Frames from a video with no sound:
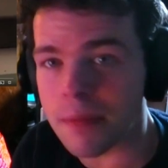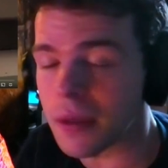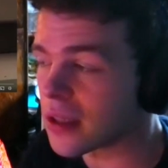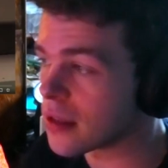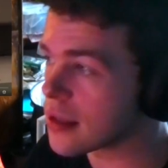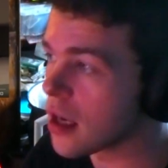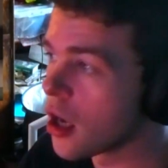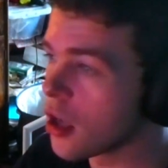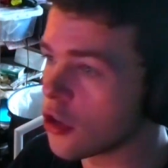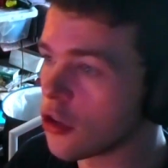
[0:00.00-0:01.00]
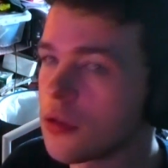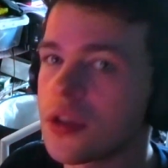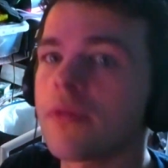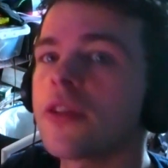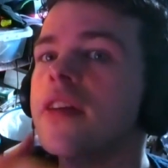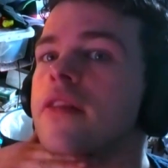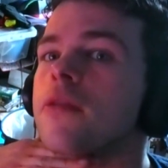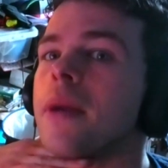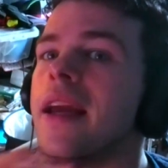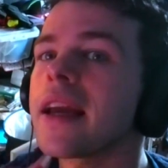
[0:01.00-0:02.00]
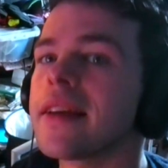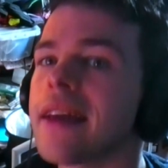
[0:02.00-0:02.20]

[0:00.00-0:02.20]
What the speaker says: because you use everything from here